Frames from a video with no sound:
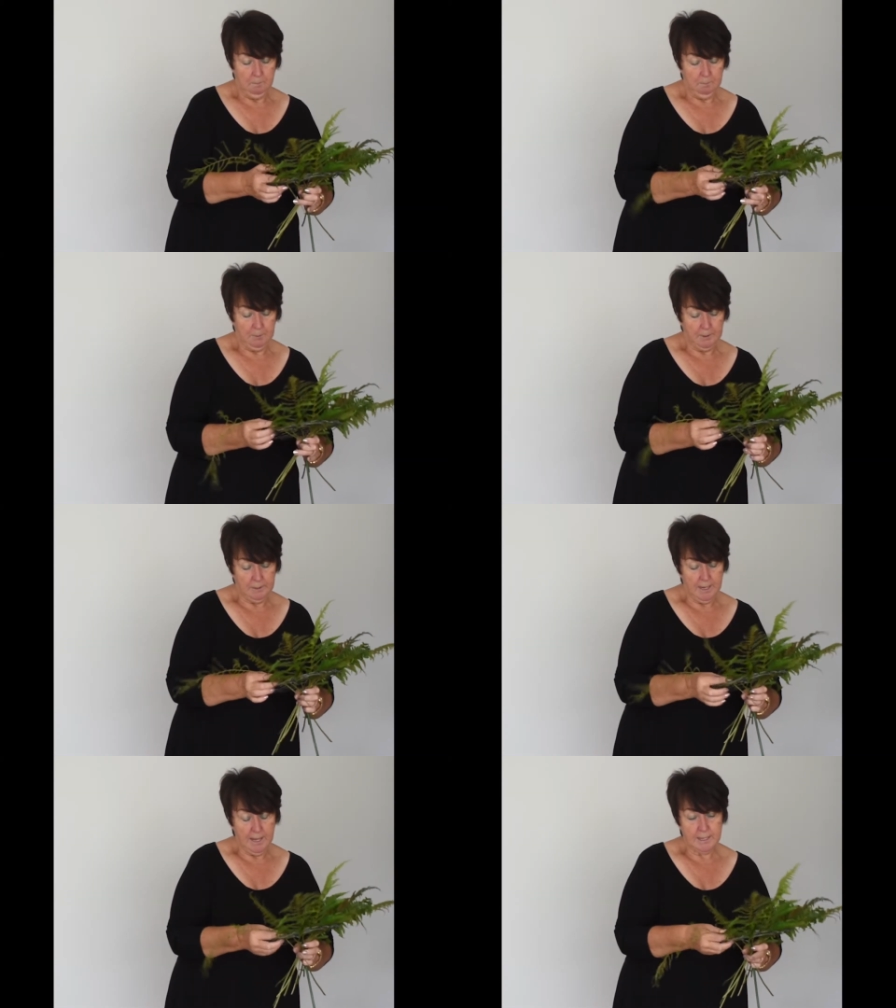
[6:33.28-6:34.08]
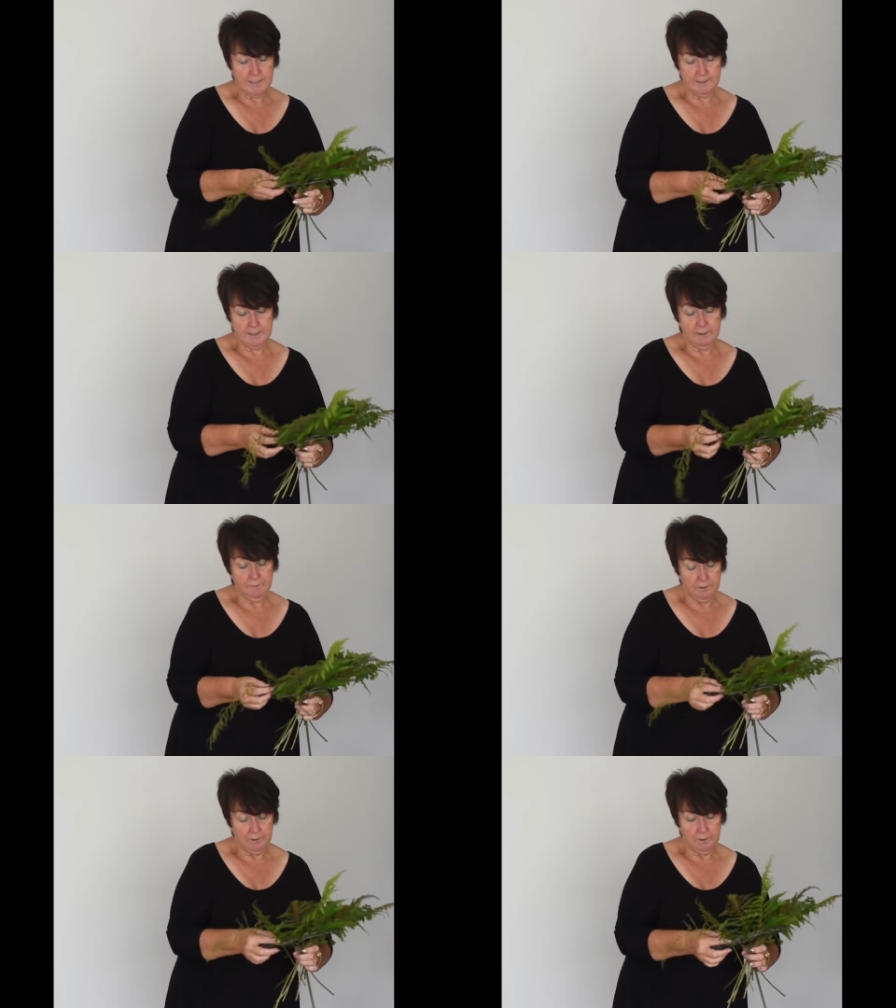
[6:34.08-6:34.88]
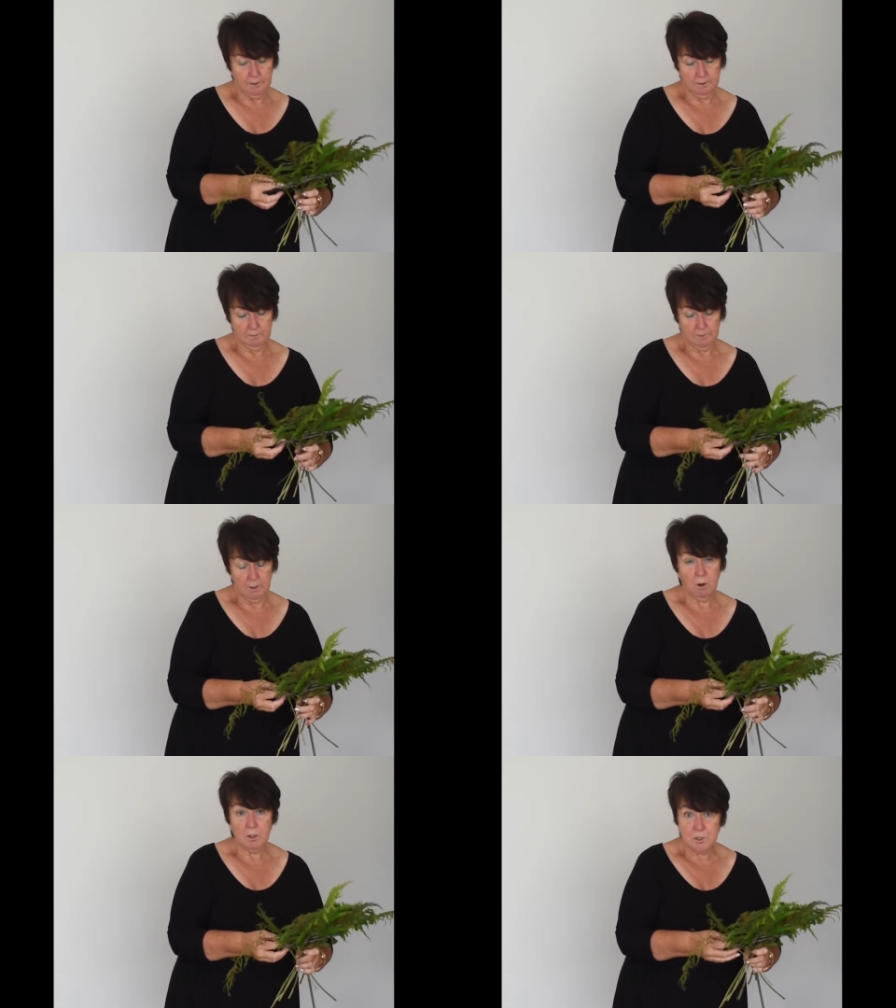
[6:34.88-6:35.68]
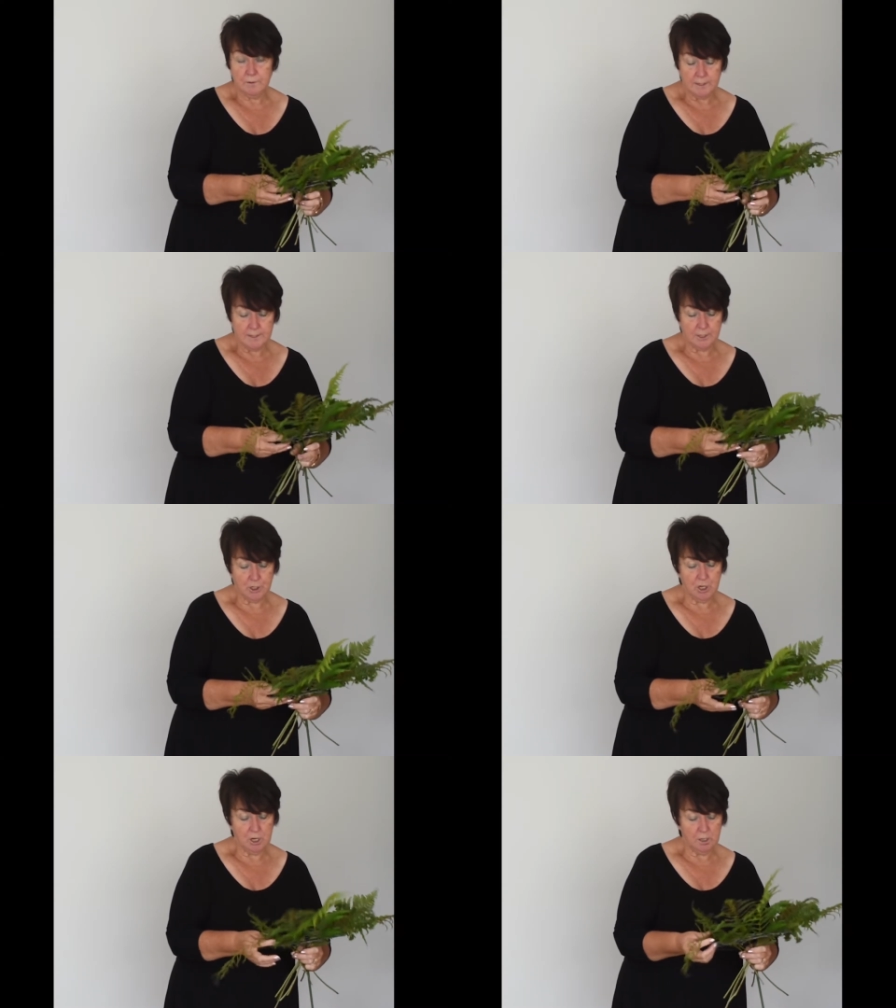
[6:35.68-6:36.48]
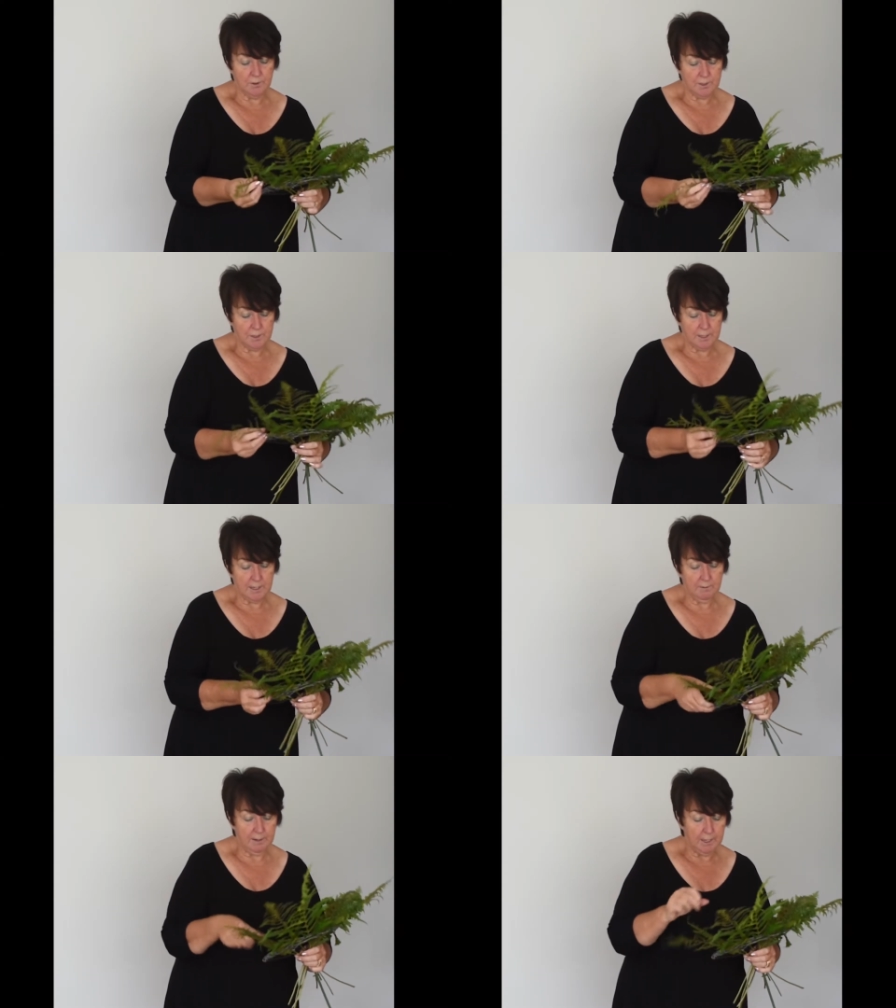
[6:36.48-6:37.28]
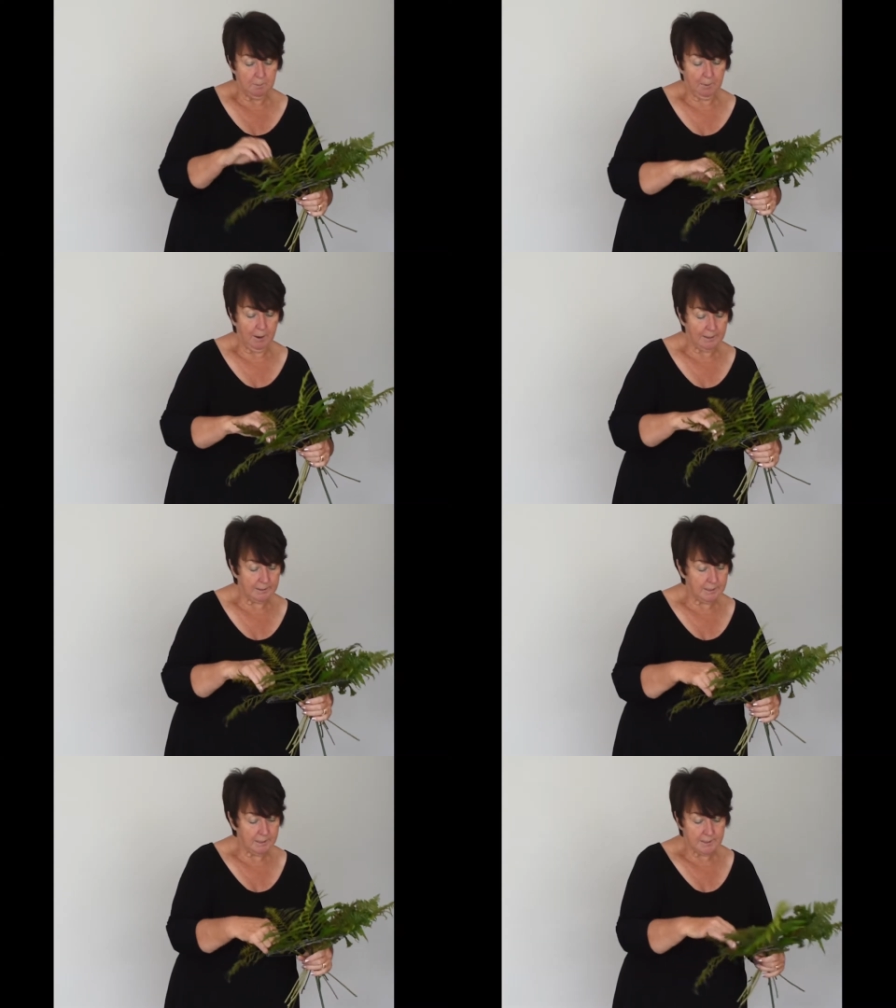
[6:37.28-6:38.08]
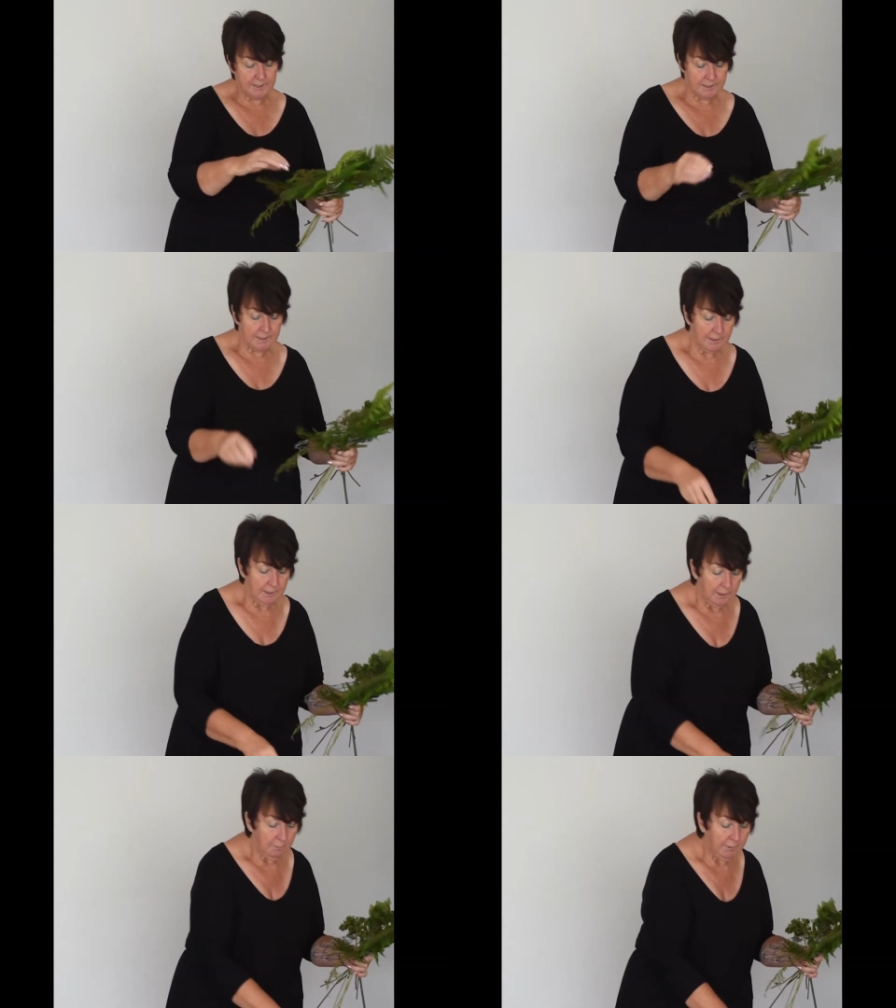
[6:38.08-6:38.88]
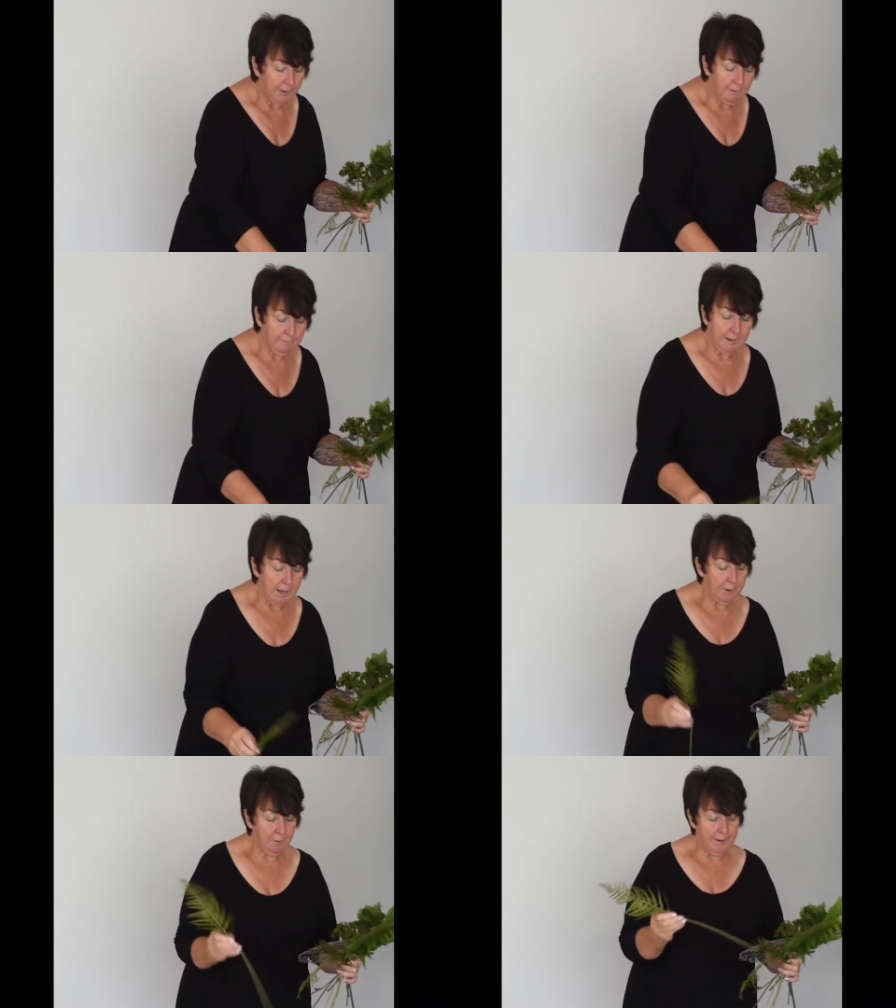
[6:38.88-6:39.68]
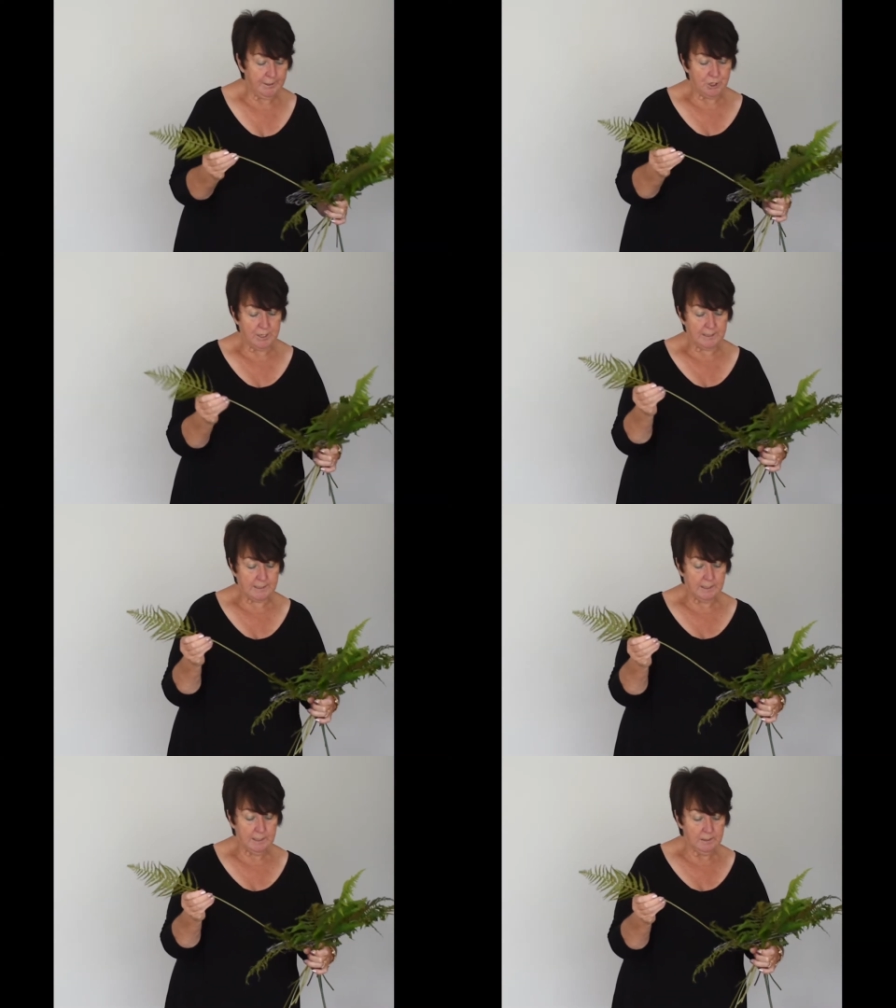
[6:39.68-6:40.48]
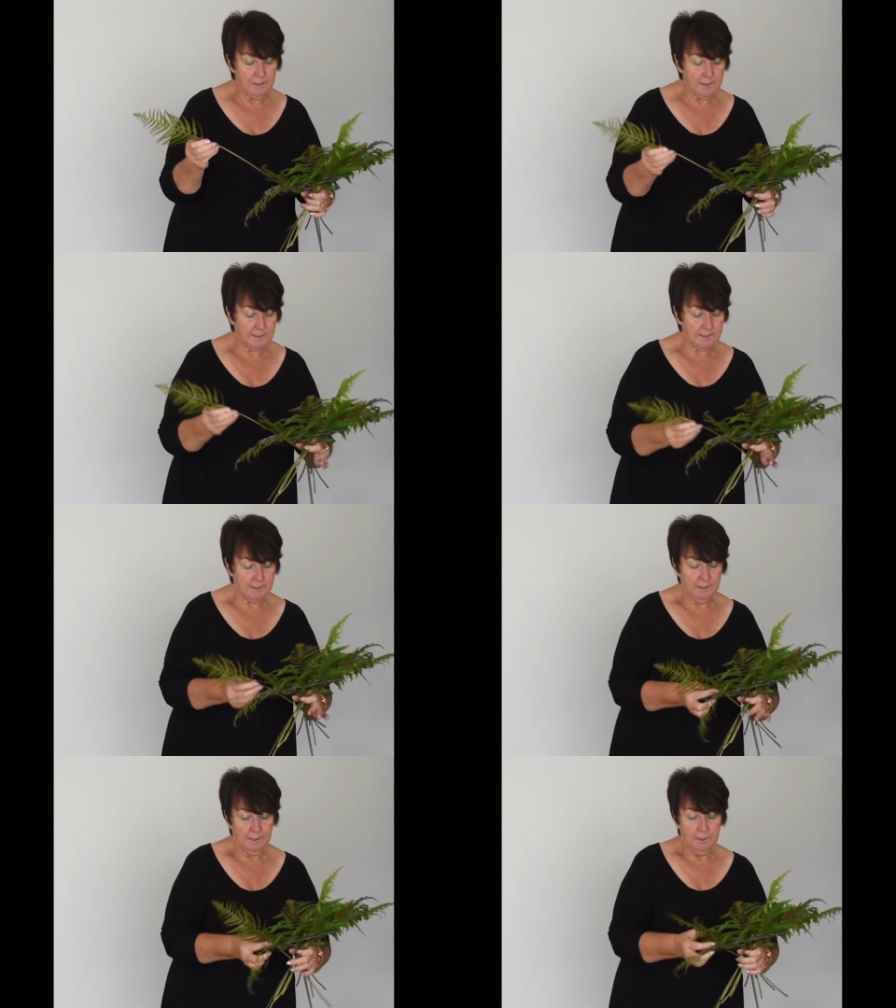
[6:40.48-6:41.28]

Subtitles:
but it has given a lot of us the chance to have a little practice with our flower arranging skills.